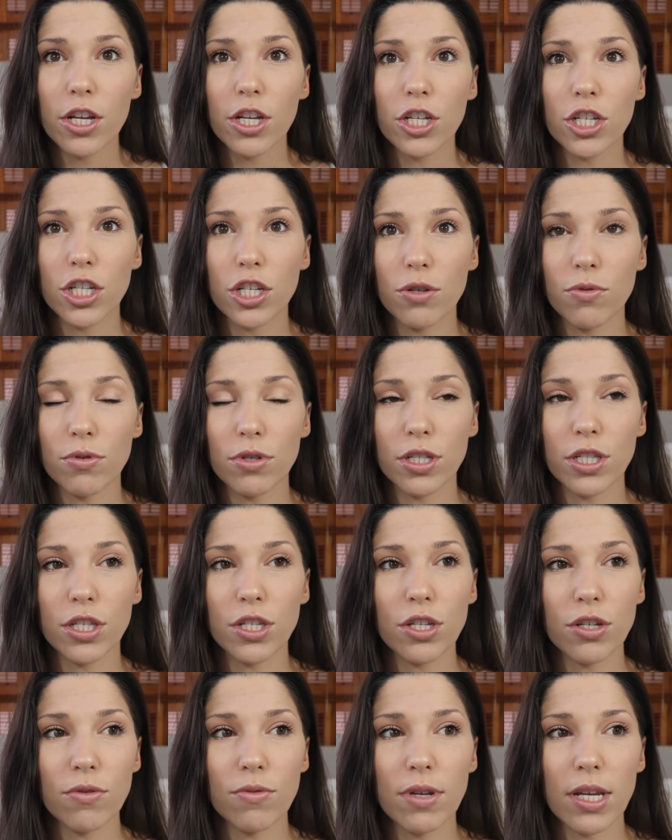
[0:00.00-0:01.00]
She was
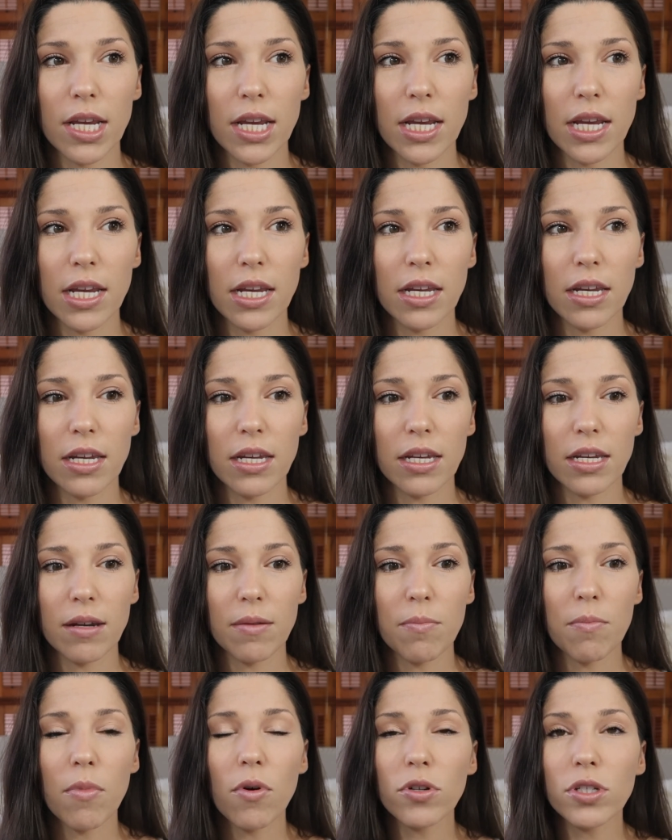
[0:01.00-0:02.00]
doing
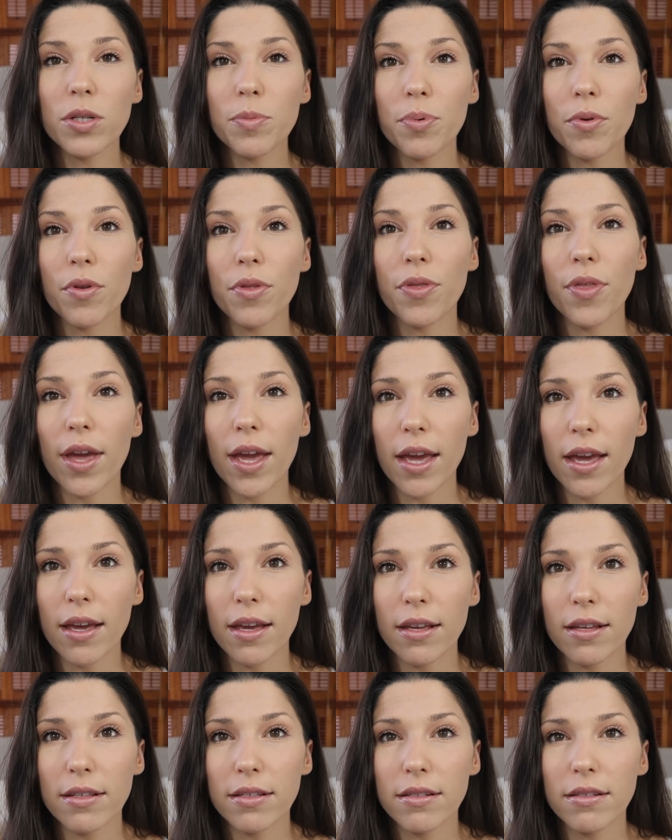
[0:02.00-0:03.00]
multiple
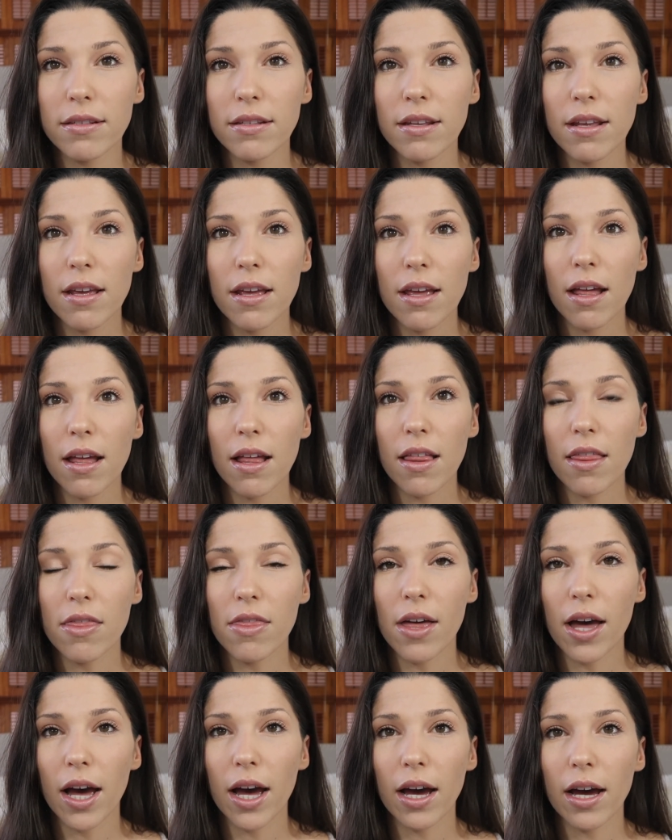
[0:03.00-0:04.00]
things
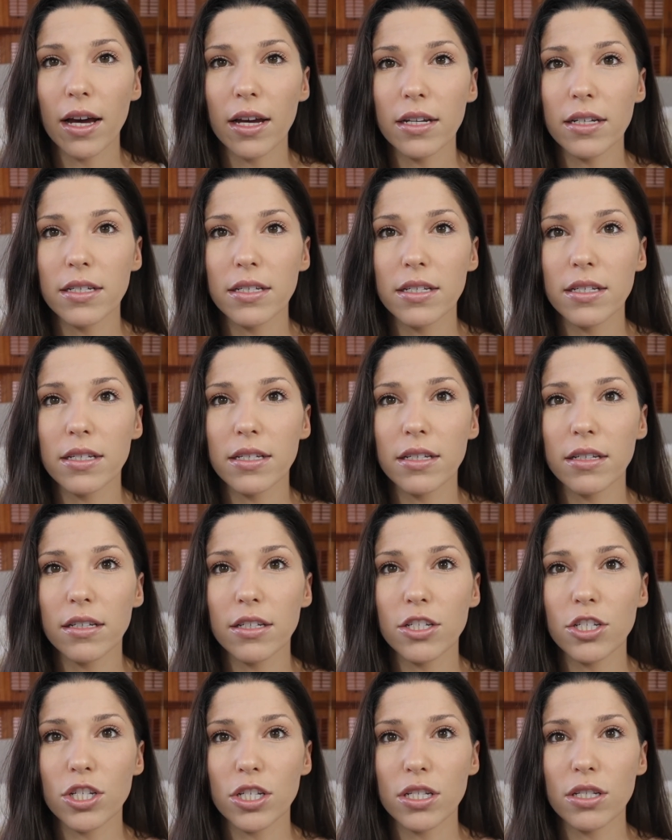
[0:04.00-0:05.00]
that
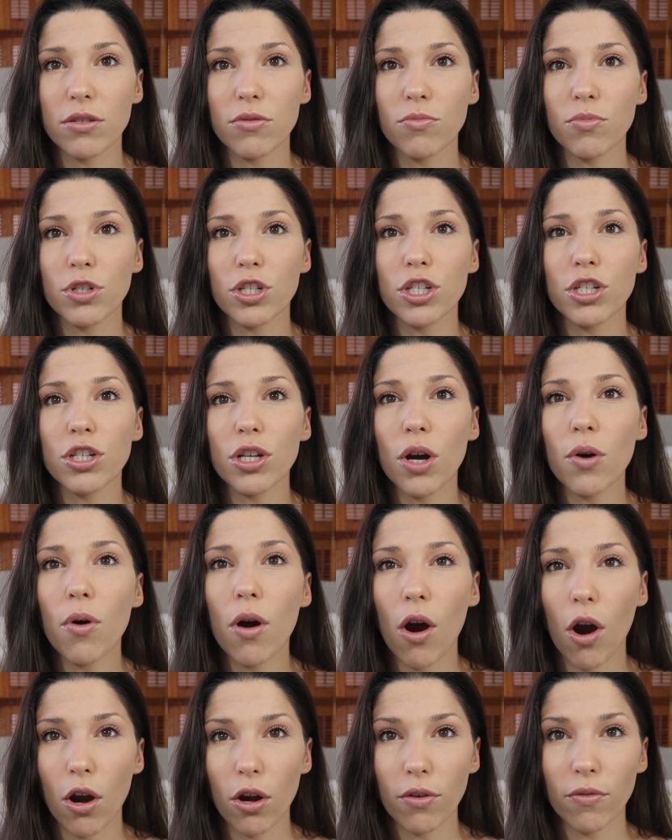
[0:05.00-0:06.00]
just was so
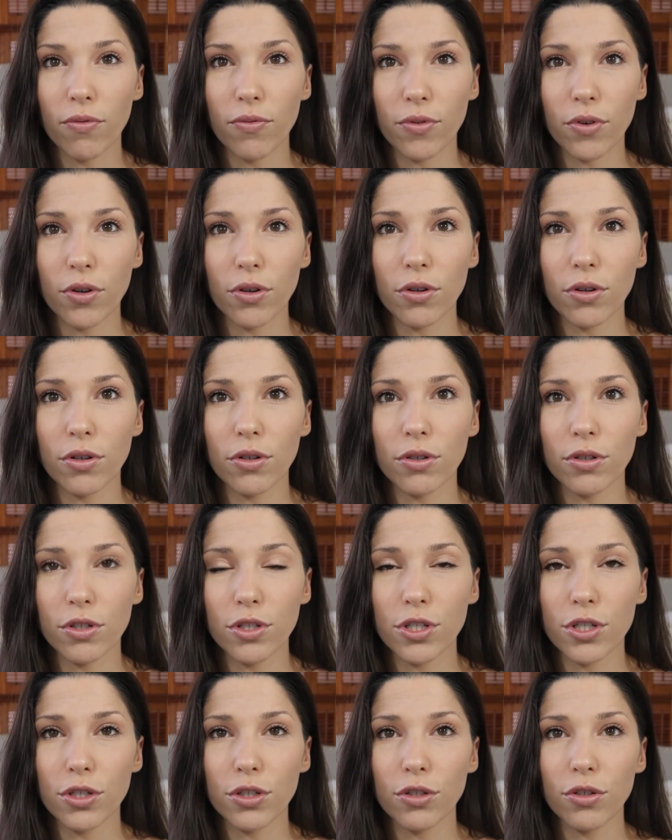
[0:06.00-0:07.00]
harmful
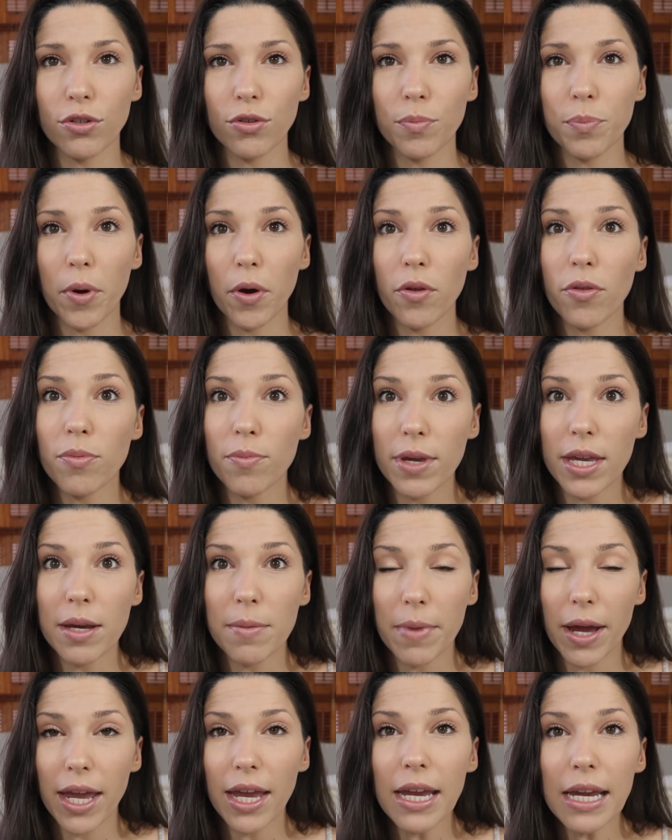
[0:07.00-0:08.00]
to both me
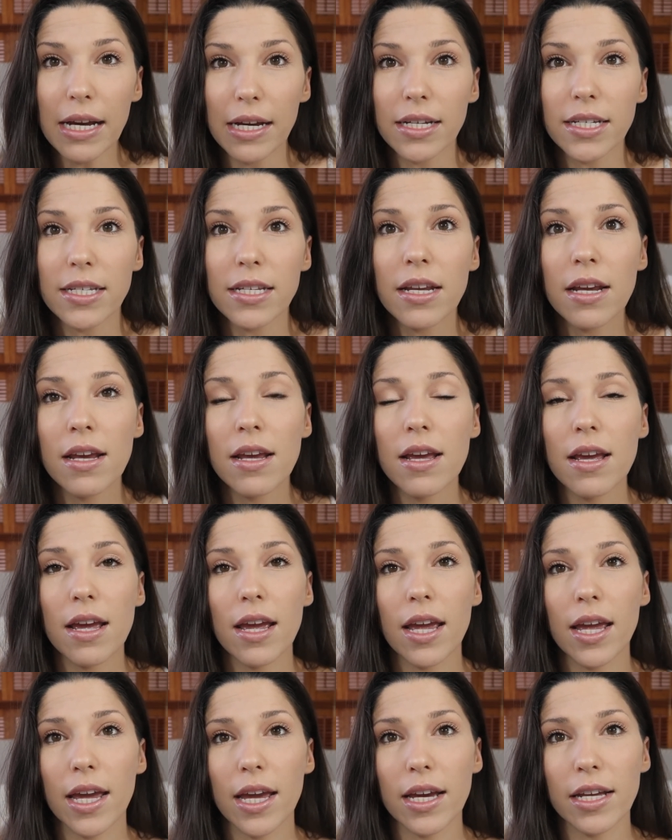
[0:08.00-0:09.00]
and my aunt.
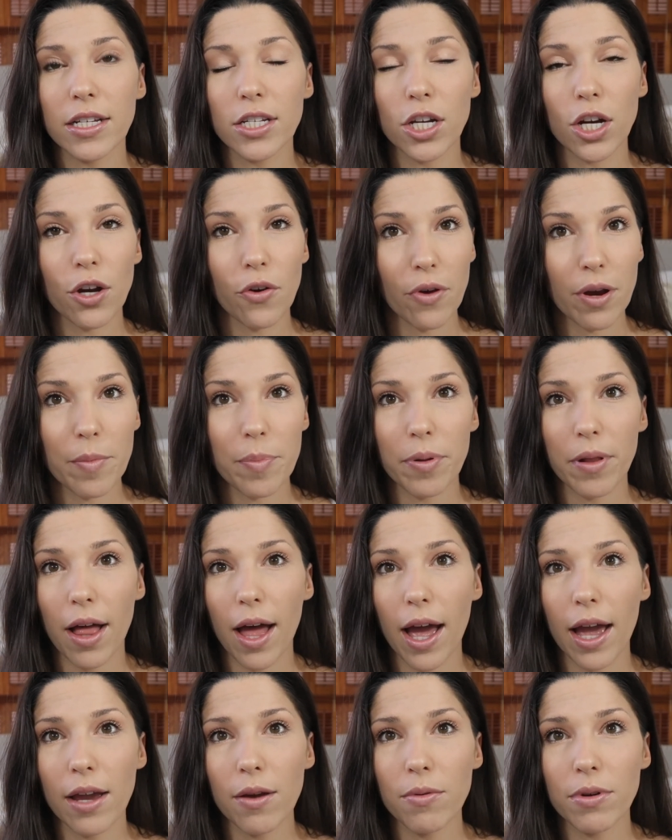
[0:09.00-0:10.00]
And her
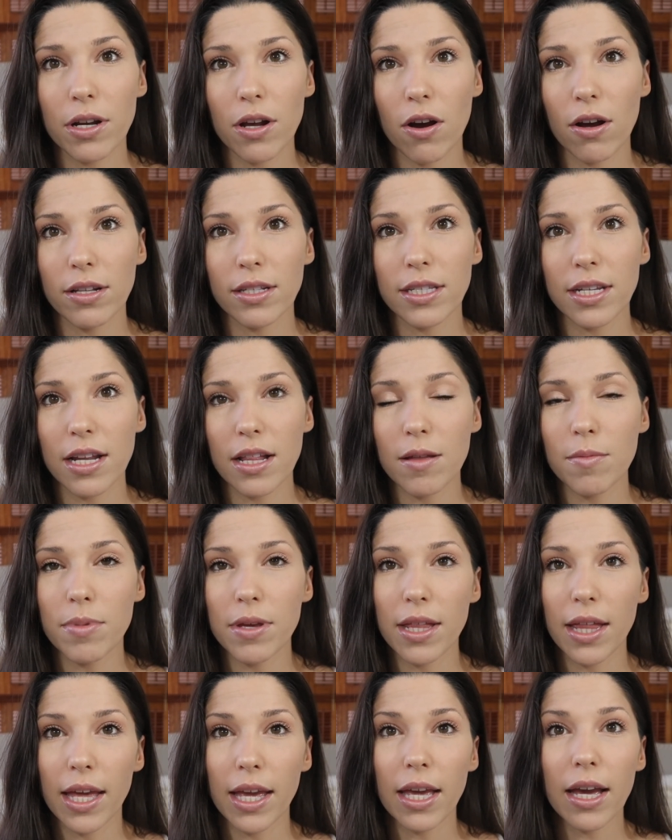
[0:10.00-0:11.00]
reply would constantly
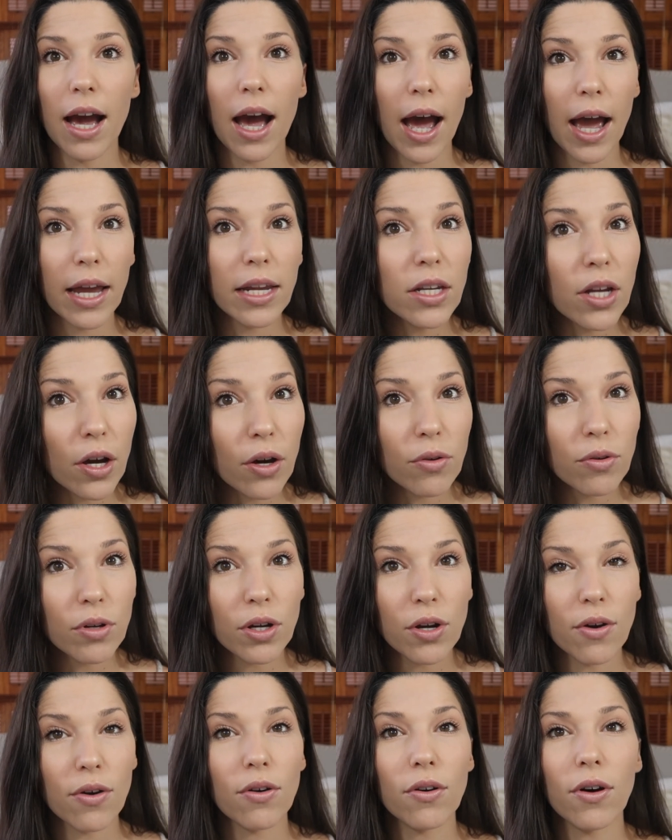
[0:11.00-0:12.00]
be like, I know,
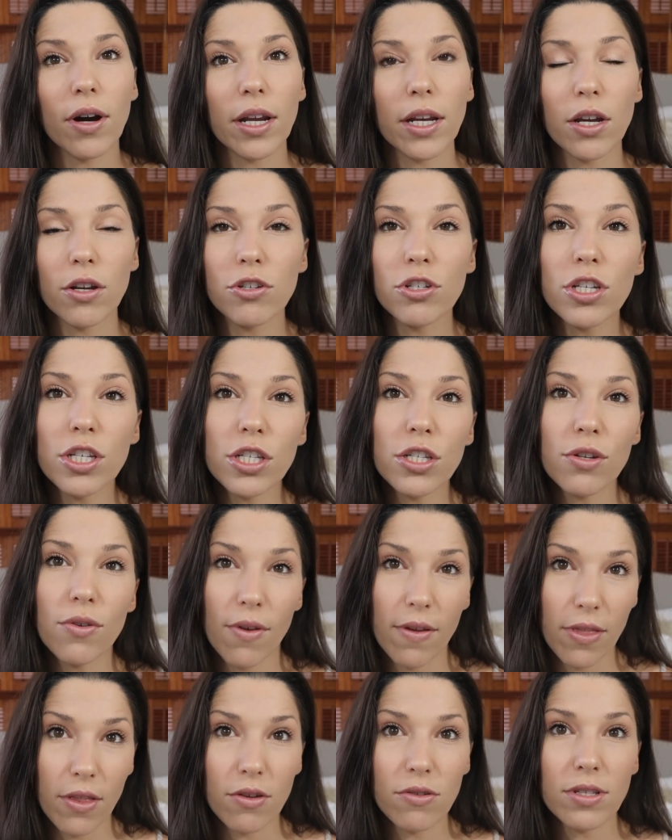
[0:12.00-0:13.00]
Nicole, I know she's
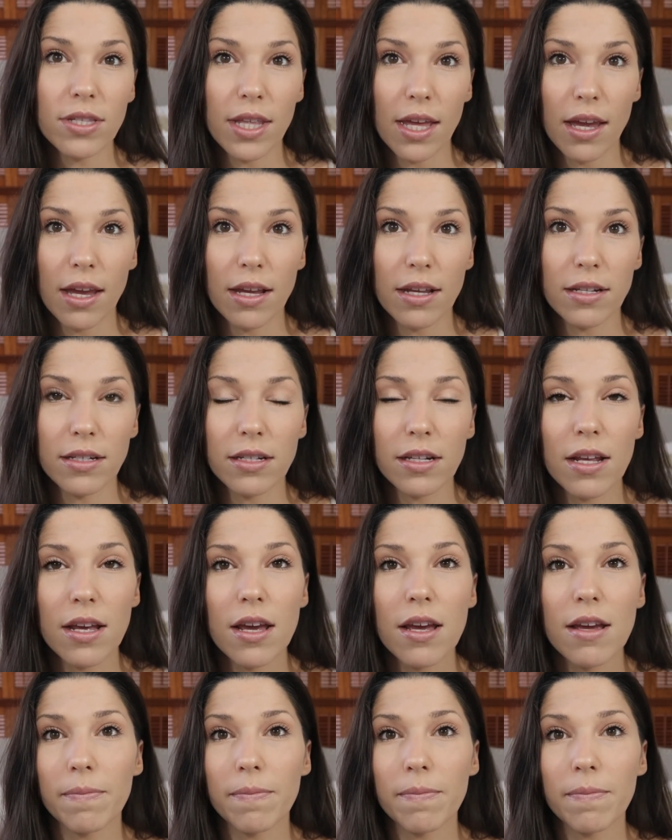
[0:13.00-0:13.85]
doing those things.